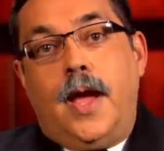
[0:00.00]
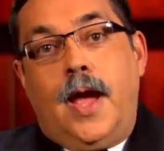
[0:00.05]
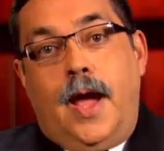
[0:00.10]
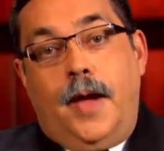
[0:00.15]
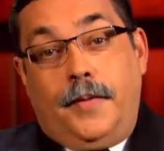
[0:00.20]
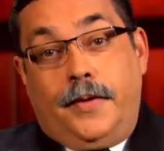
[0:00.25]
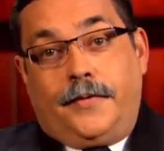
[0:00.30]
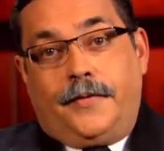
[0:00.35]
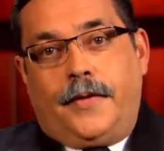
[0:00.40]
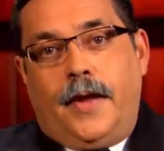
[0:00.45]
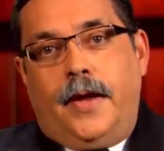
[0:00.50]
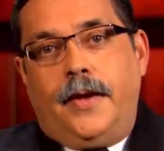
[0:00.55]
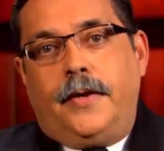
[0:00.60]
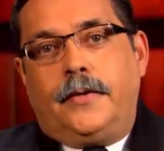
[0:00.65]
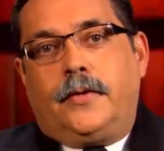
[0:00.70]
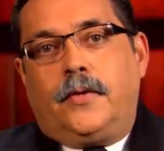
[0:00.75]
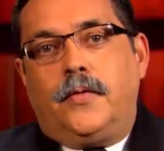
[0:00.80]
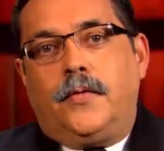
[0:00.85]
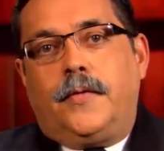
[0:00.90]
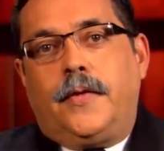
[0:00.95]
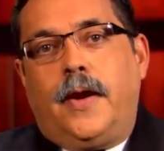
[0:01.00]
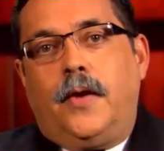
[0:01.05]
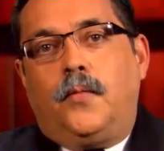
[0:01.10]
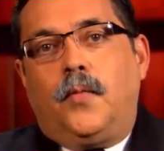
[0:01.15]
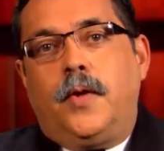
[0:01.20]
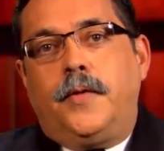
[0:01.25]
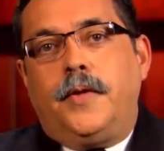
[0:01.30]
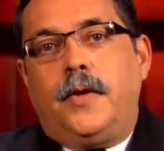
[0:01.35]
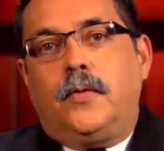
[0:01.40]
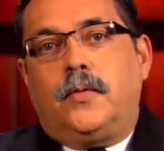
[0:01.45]
I'm excited to share
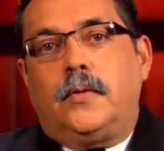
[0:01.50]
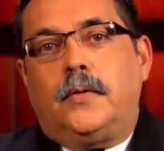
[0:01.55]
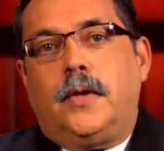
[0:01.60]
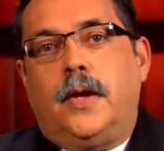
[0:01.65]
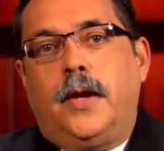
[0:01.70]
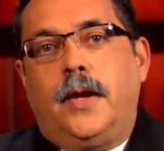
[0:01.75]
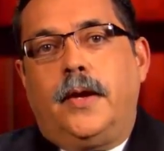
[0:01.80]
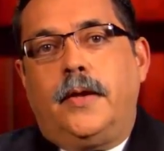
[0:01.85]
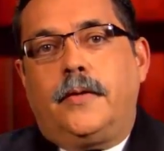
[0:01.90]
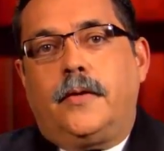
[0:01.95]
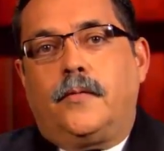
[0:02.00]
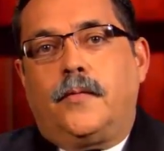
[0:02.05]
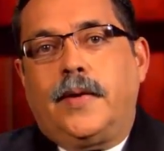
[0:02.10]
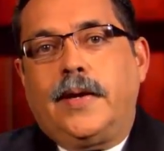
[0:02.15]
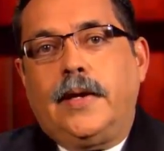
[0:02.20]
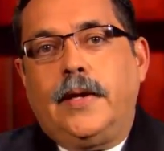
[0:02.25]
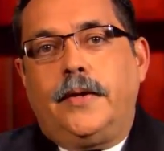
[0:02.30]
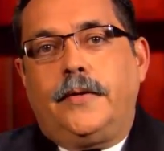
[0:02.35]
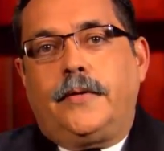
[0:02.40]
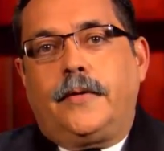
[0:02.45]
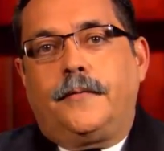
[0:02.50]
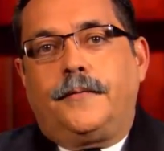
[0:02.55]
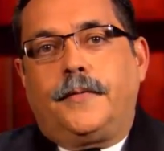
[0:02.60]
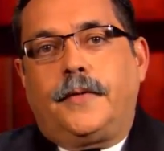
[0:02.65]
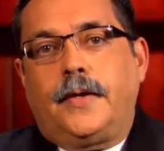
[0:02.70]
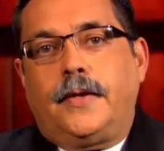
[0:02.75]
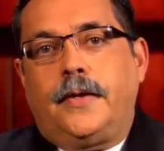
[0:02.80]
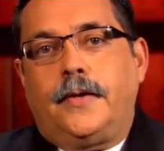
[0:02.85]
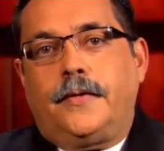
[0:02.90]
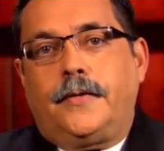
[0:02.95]
with you today the release of
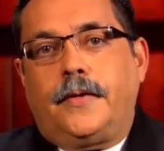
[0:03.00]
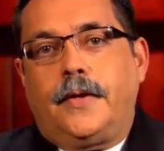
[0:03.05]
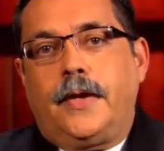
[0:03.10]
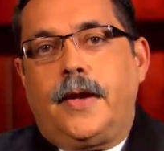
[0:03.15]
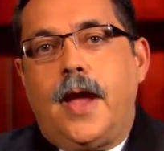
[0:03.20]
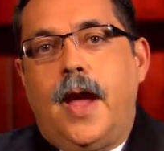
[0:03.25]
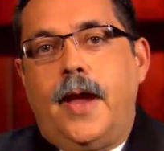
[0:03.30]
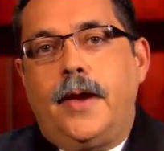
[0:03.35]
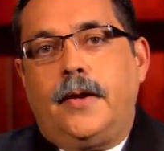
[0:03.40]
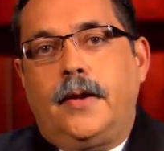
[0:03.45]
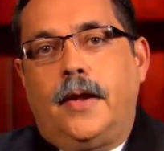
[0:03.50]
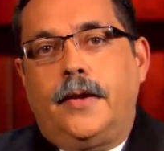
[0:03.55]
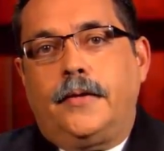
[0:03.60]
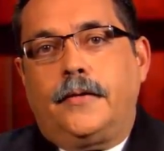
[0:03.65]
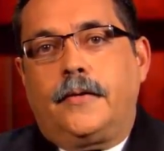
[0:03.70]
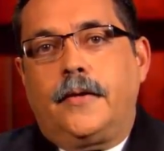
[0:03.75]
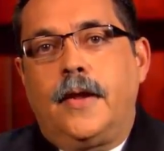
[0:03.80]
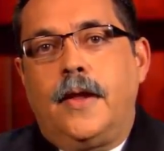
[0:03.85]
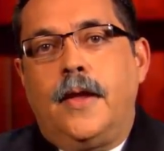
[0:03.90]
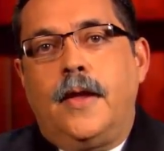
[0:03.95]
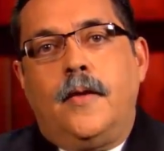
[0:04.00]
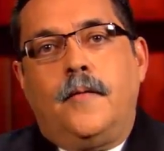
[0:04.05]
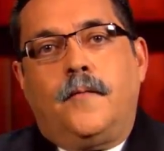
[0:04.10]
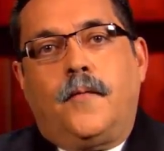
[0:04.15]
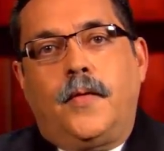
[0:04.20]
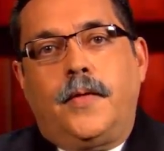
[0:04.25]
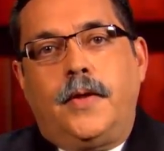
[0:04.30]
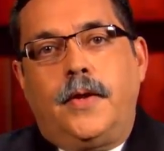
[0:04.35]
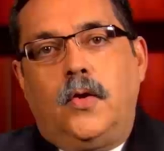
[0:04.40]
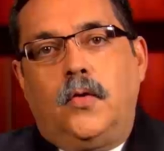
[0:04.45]
CDC guidelines
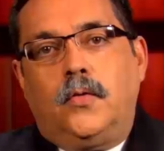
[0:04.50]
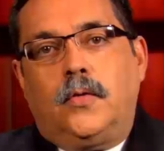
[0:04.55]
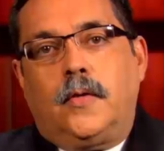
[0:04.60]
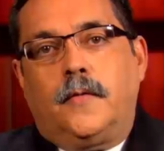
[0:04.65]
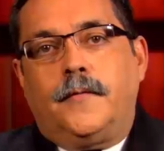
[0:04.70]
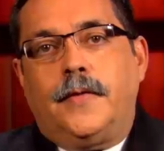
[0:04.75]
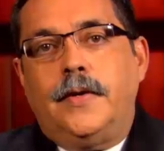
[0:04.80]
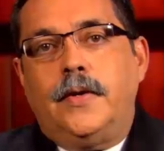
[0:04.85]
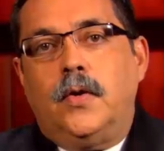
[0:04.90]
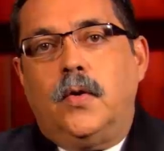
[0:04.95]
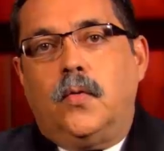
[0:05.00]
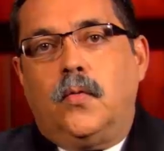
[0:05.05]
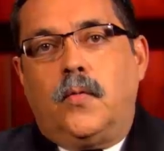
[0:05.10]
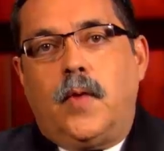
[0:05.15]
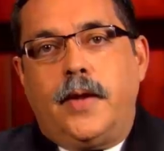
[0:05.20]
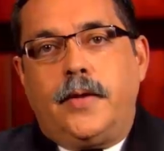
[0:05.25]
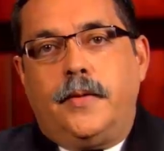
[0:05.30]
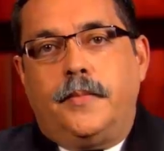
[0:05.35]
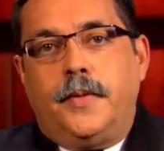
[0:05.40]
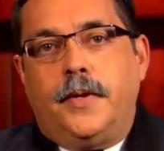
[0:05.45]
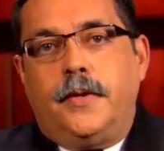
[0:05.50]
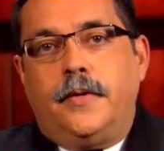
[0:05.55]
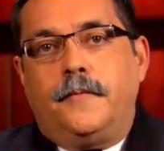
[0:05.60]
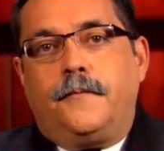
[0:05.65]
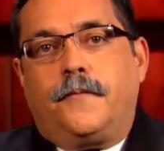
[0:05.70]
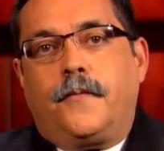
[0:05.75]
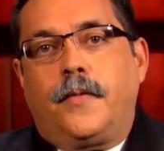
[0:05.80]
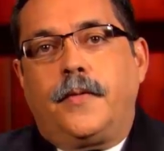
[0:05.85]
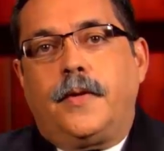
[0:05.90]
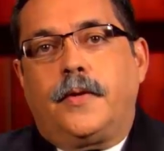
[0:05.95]
for the use of a new regimen
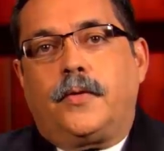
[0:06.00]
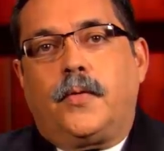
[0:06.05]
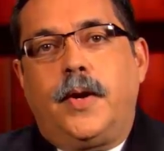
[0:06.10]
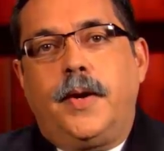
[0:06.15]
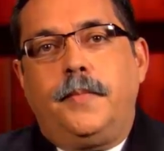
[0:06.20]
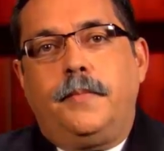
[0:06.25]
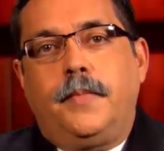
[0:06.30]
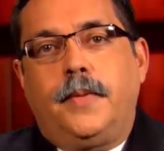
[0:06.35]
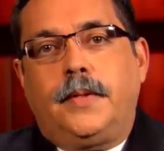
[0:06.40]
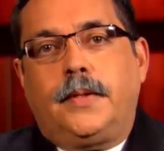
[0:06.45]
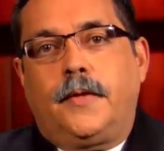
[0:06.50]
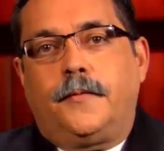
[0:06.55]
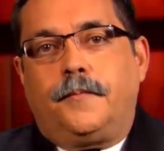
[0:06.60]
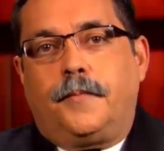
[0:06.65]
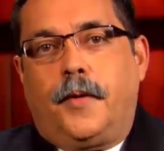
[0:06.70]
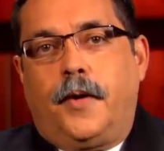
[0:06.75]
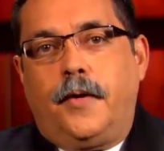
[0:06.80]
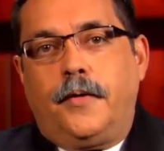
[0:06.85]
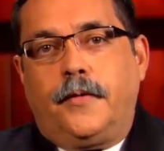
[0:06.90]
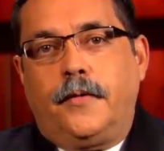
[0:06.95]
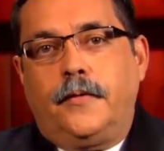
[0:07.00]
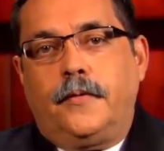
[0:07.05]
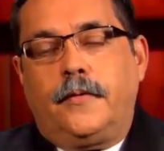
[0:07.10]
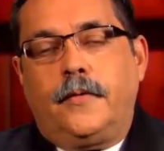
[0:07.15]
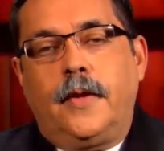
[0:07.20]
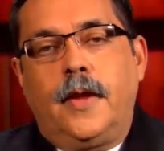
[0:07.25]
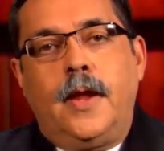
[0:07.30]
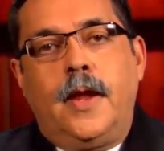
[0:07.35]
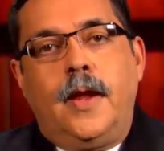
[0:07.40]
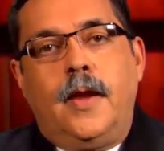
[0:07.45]
for the treatment of
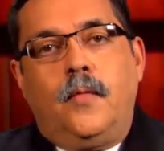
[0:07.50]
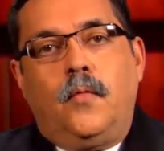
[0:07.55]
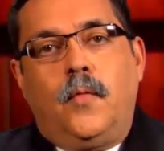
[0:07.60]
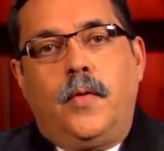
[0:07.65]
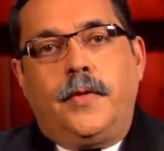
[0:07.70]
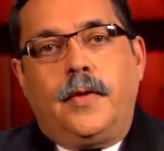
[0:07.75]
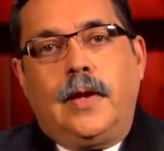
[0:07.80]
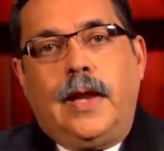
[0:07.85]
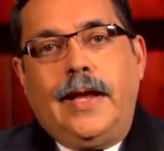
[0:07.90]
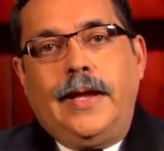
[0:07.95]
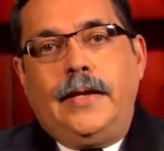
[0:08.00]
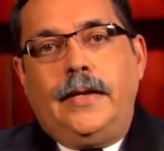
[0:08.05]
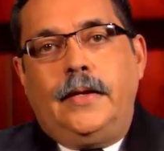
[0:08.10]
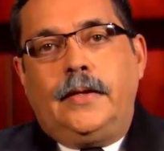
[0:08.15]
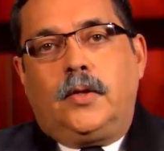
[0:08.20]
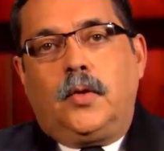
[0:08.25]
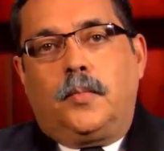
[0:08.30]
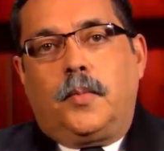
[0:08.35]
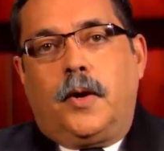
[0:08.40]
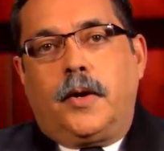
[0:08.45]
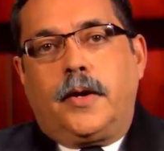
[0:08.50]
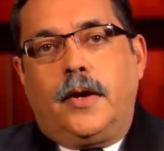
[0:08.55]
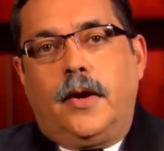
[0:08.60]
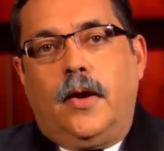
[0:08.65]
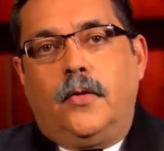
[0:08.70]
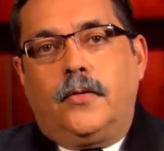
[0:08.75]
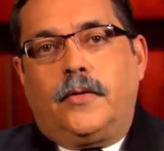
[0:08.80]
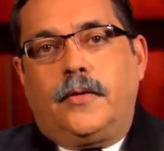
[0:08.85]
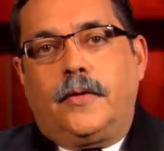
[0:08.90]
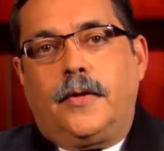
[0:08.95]
persons with latent
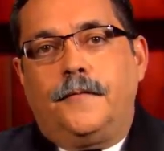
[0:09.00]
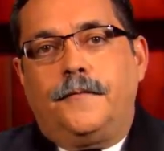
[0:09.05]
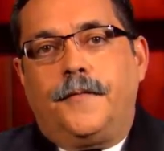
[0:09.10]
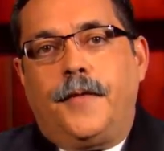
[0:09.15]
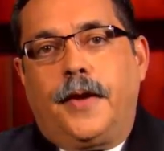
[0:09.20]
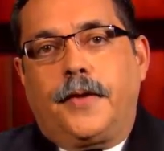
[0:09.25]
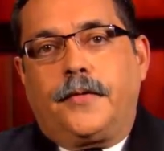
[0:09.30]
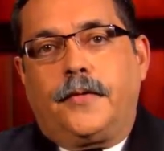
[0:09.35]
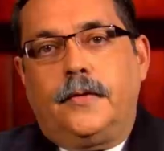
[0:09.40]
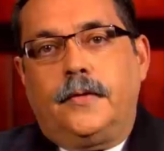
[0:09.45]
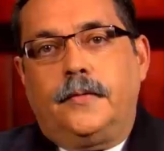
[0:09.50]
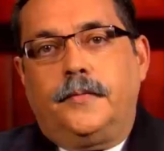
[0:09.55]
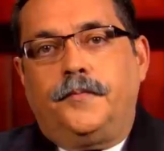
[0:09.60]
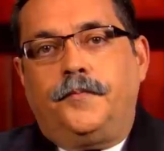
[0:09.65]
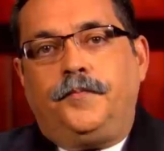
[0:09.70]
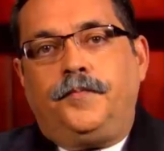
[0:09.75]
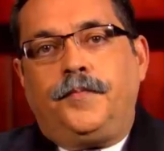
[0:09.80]
tuberculosis infection.